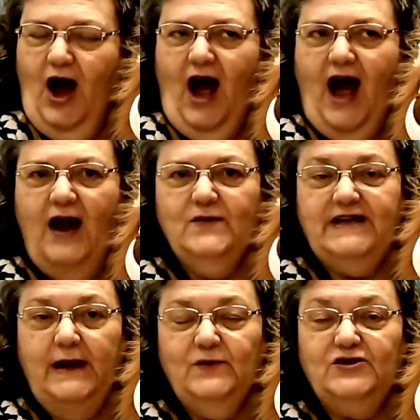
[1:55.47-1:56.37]
I was
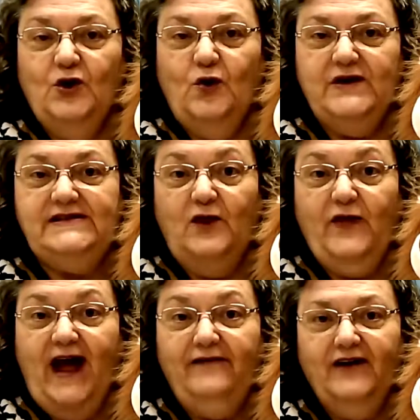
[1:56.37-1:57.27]
able to go to South
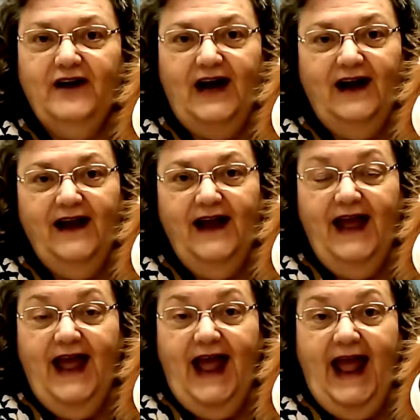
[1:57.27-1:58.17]
Africa
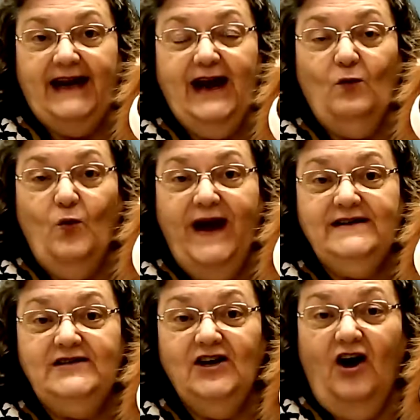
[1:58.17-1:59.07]
and I
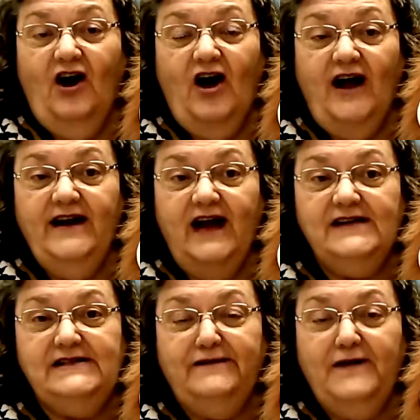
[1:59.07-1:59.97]
went on a
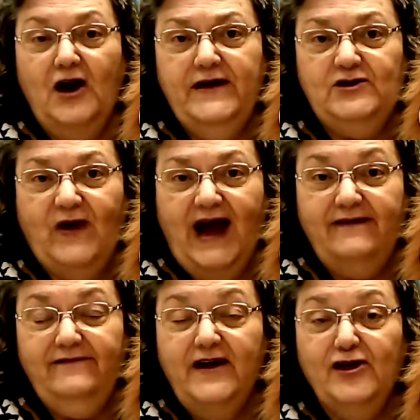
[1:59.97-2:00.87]
safari
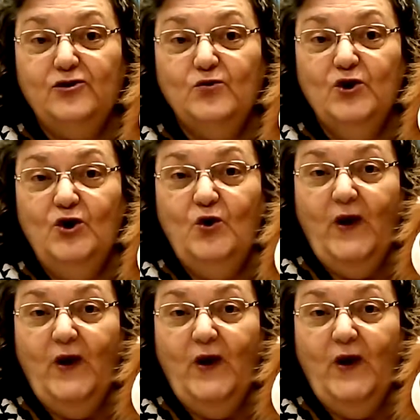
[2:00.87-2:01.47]
drive through